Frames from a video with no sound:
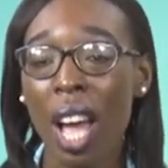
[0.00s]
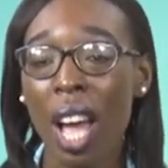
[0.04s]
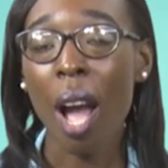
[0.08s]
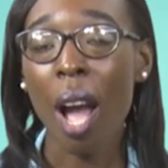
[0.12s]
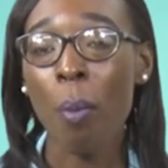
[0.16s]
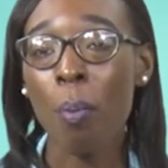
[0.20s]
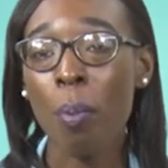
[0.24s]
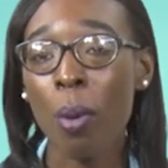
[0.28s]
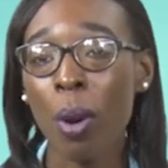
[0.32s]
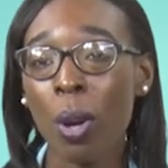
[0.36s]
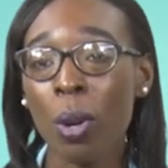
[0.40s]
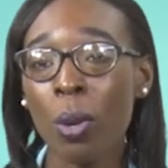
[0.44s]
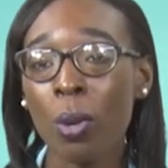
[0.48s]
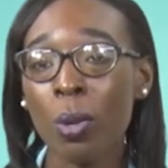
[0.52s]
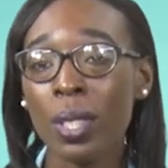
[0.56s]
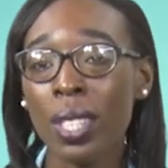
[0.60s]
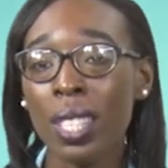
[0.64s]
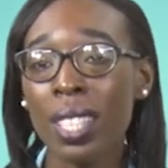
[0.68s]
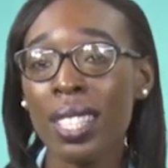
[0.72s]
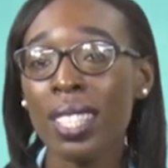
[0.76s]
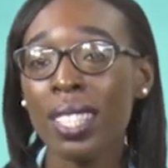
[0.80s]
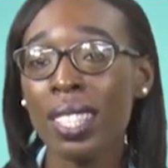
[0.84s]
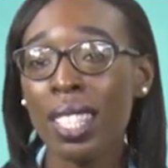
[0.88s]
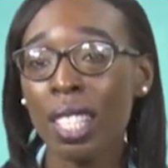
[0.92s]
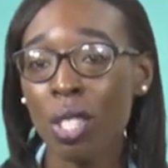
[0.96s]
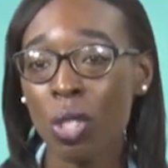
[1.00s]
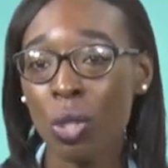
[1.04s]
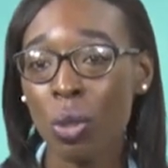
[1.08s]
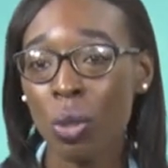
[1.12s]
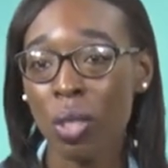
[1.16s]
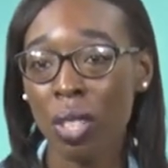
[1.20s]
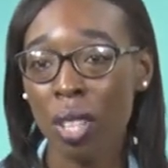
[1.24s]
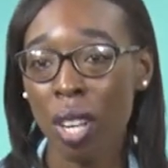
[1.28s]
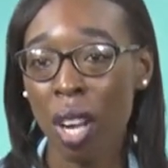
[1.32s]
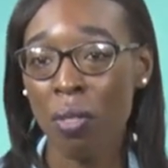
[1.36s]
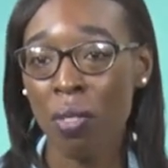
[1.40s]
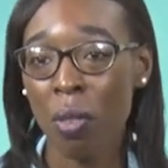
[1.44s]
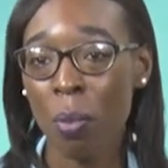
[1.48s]
about
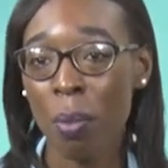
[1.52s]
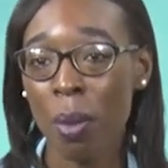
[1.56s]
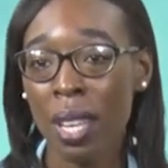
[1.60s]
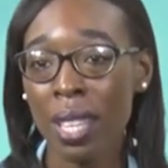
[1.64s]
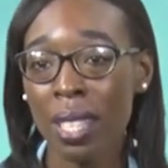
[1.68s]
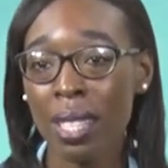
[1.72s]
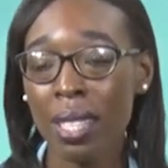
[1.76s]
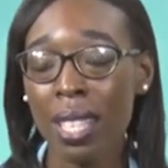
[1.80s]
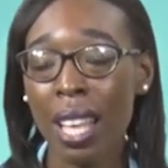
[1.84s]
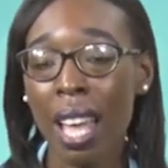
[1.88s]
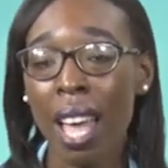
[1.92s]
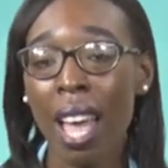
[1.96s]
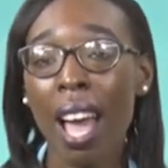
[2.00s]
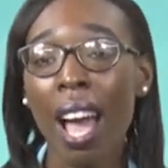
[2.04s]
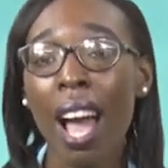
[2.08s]
central government